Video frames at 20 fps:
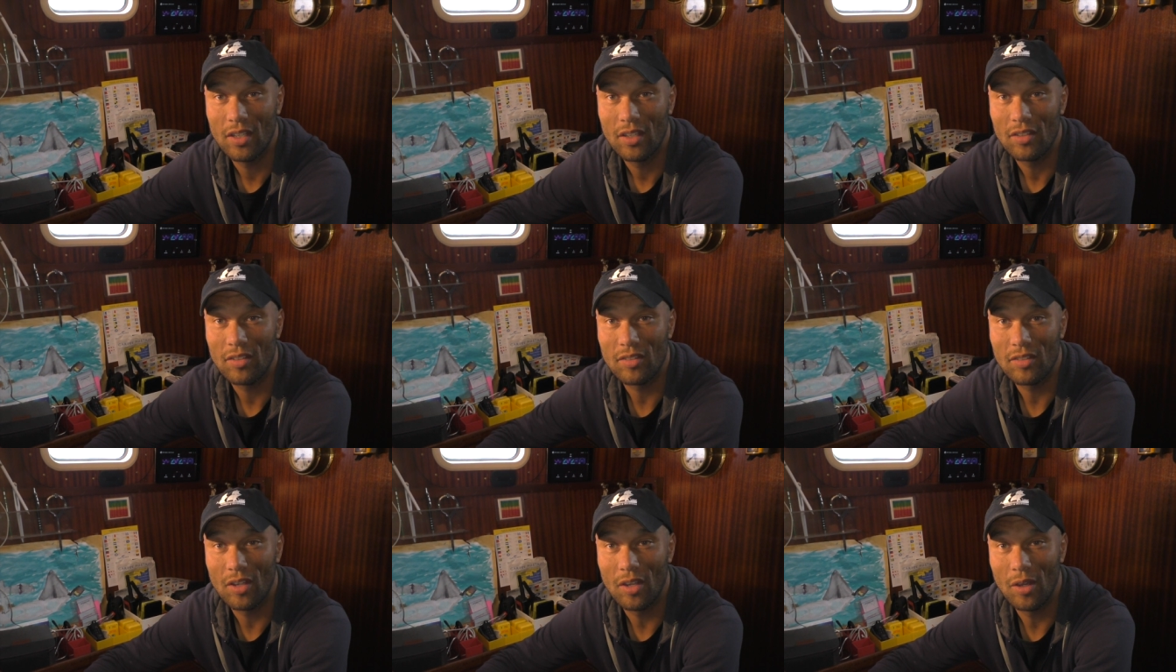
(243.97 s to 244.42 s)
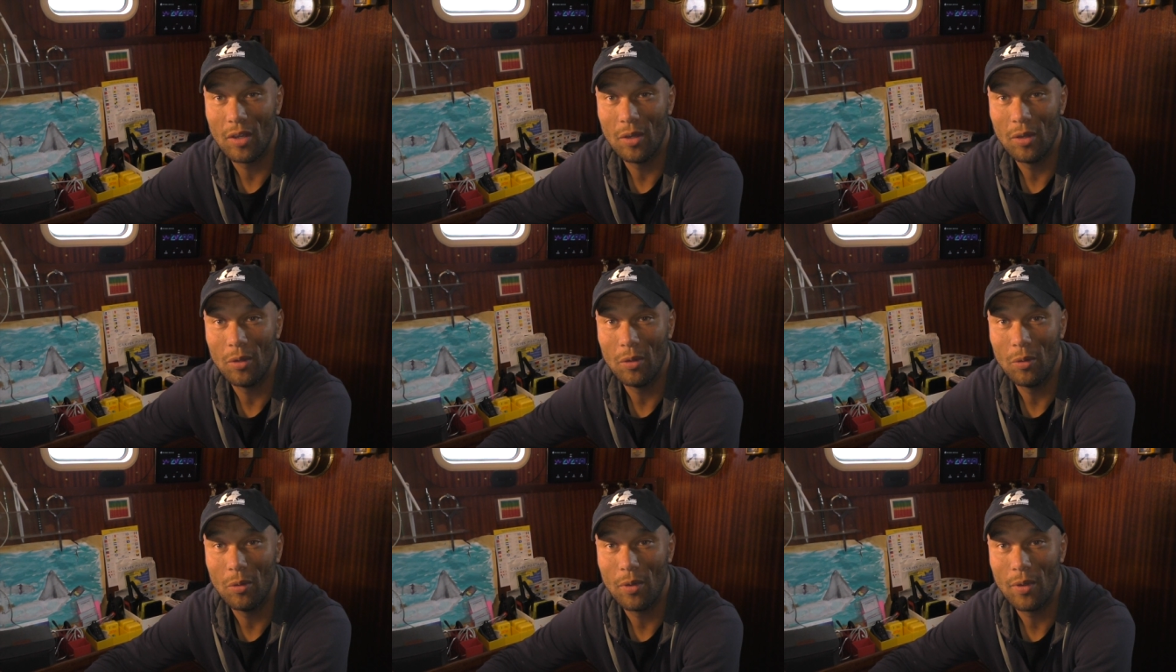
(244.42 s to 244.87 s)

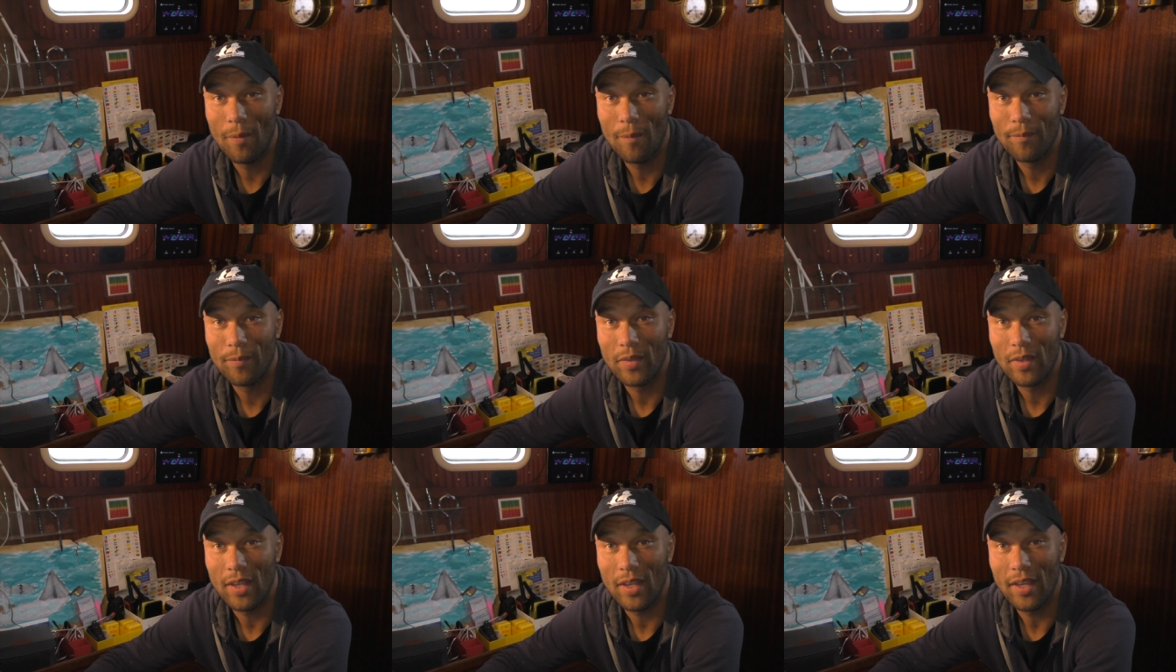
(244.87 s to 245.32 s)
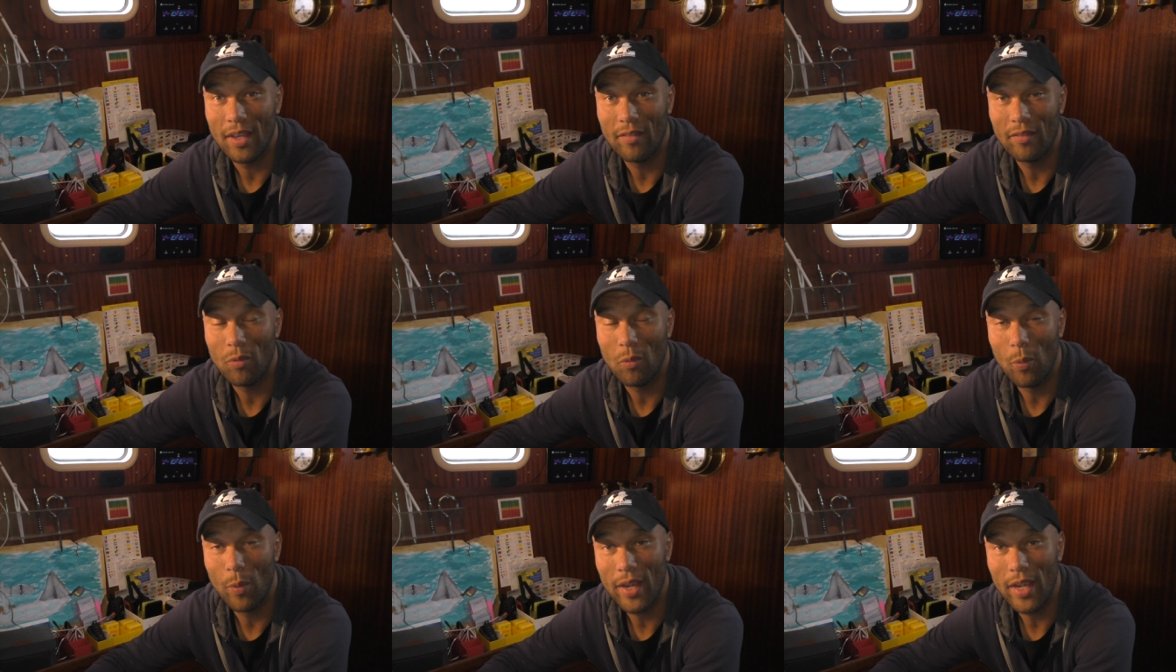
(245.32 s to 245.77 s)
So
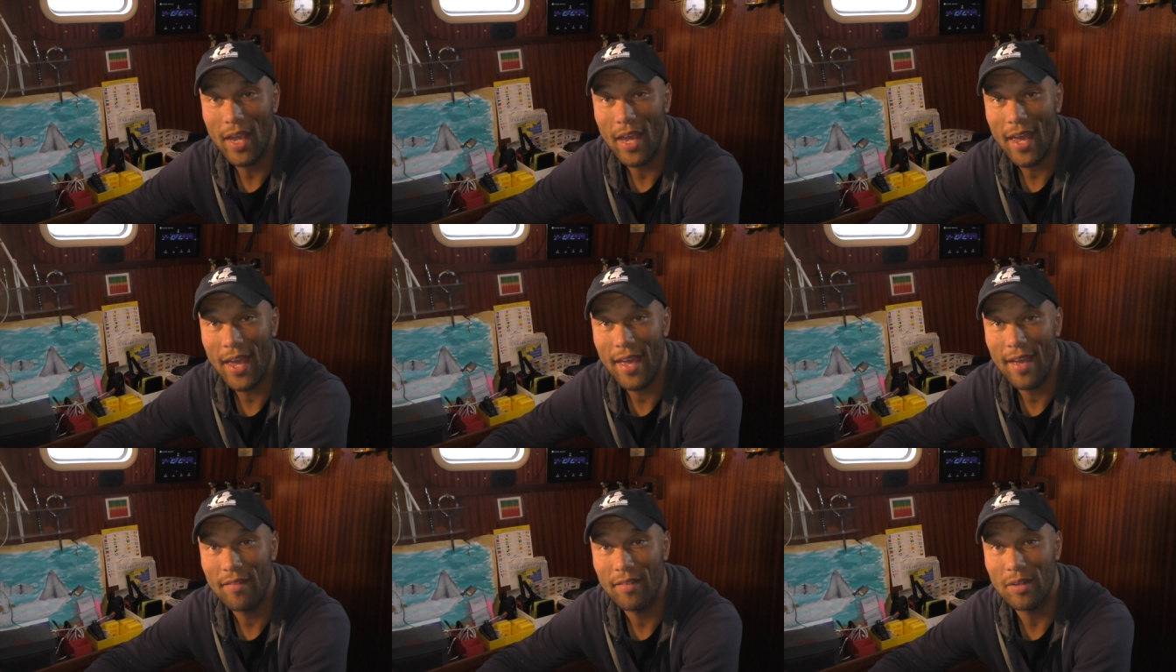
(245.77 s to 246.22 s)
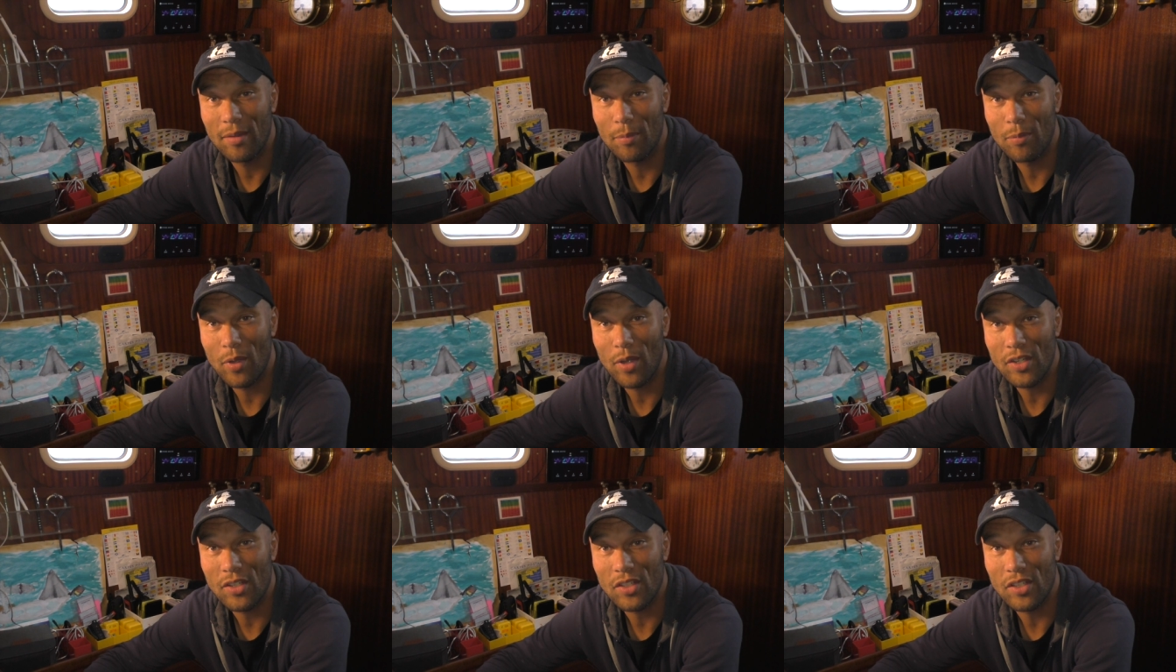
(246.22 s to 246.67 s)
if we have a
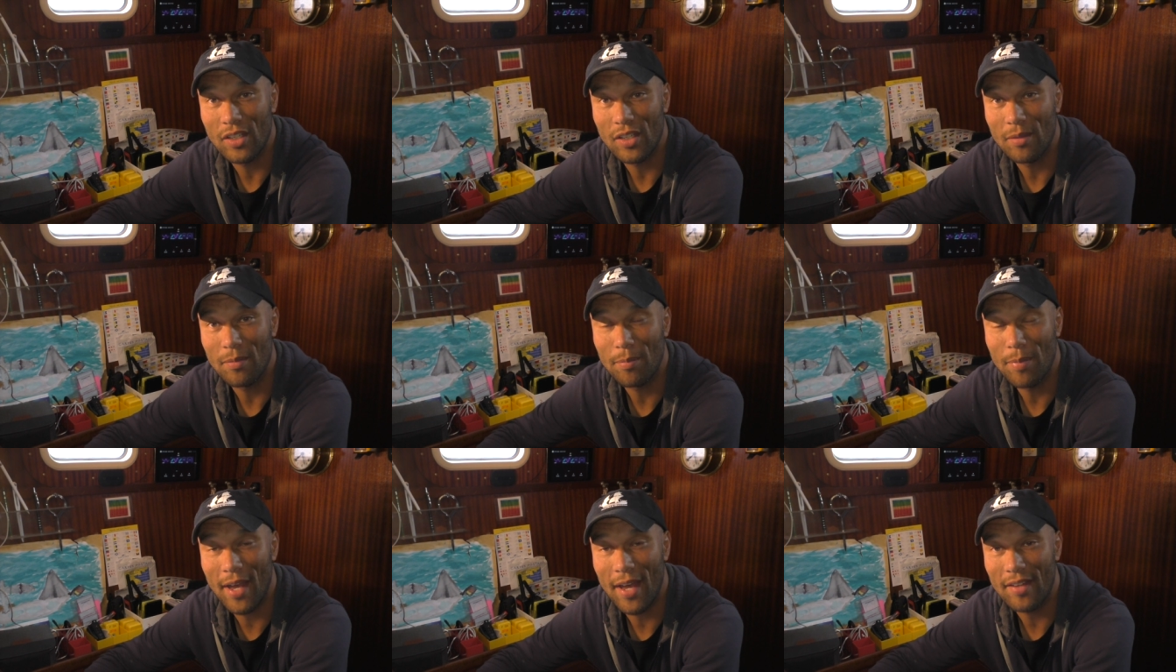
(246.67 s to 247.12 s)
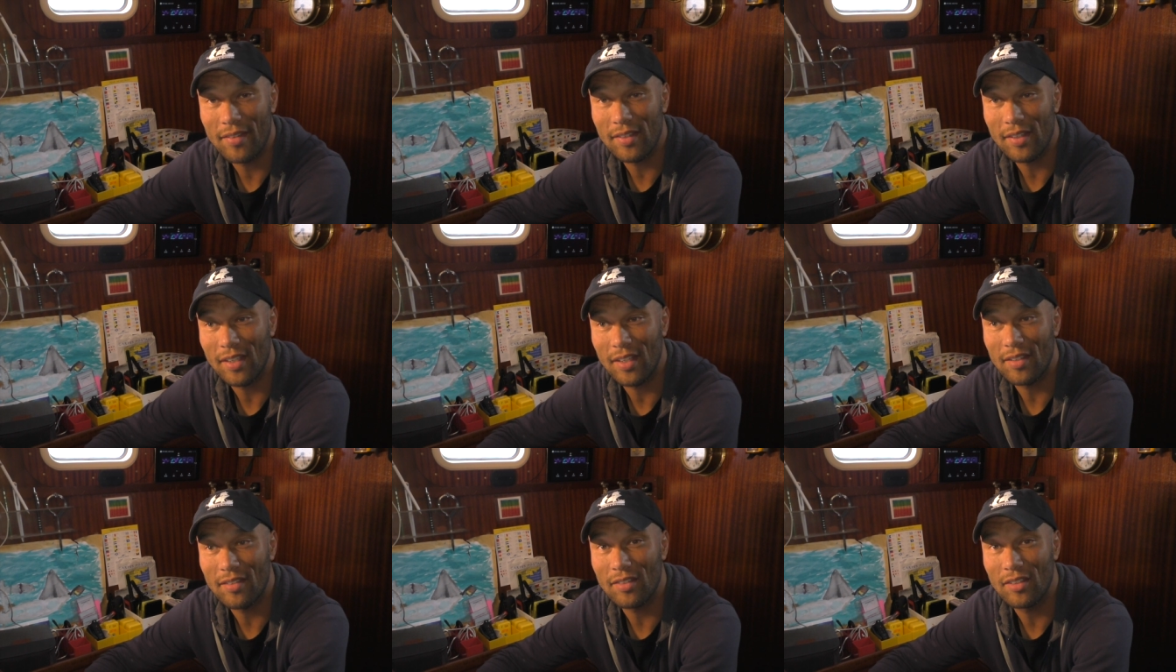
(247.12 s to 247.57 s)
depression
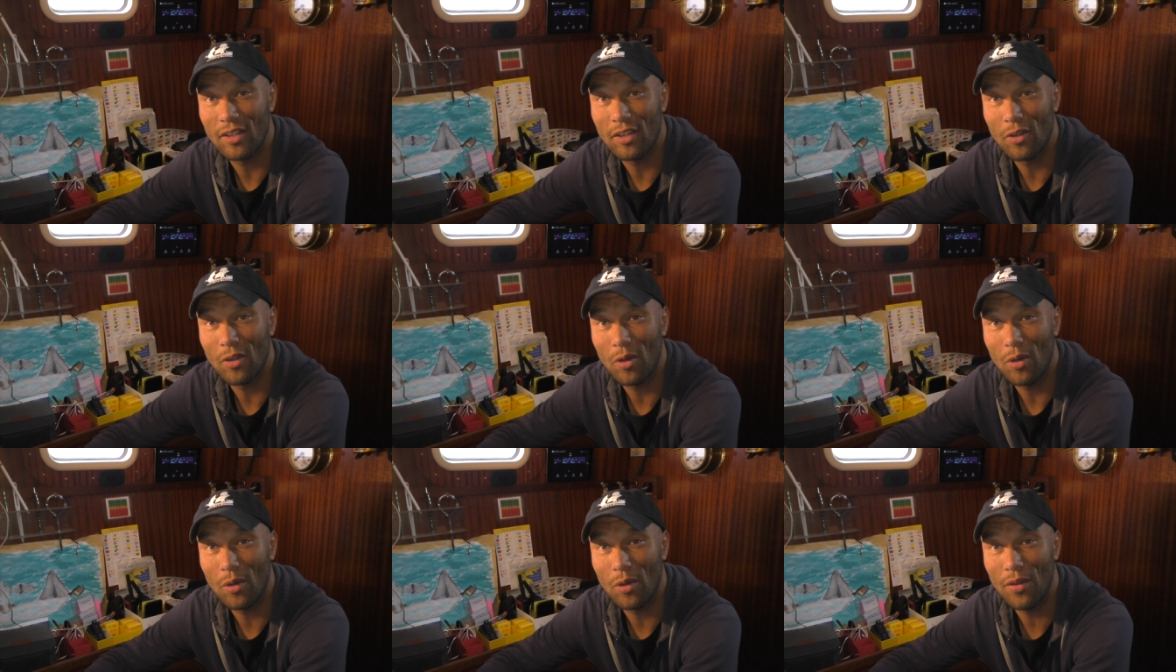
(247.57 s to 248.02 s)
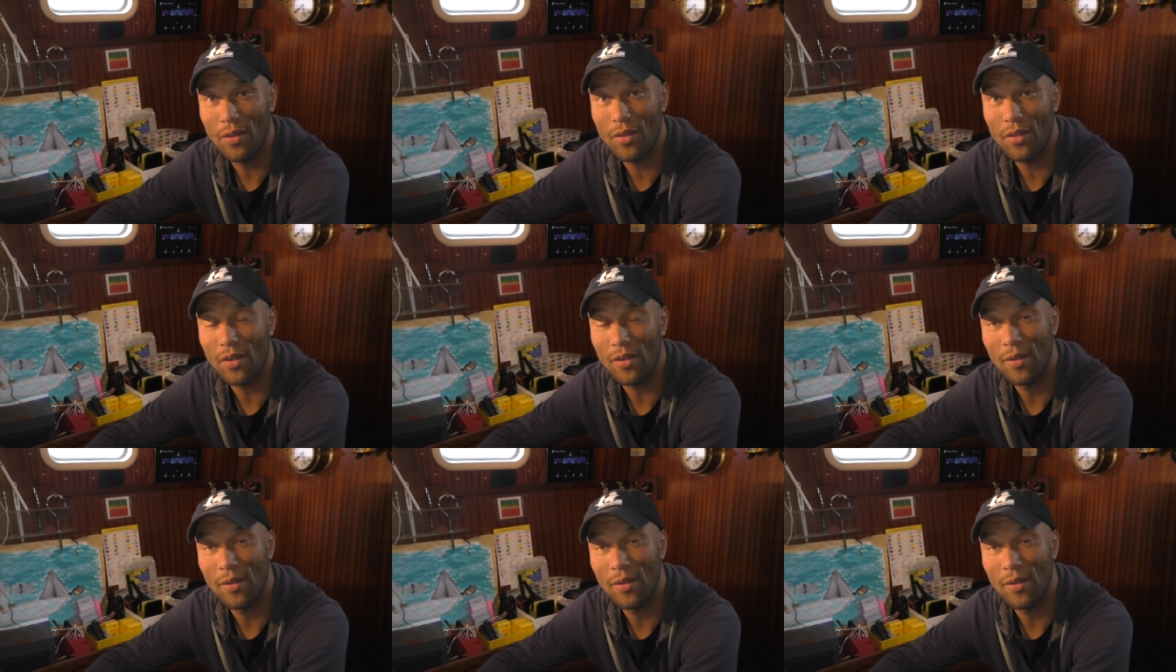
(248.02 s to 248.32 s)
passing us in the north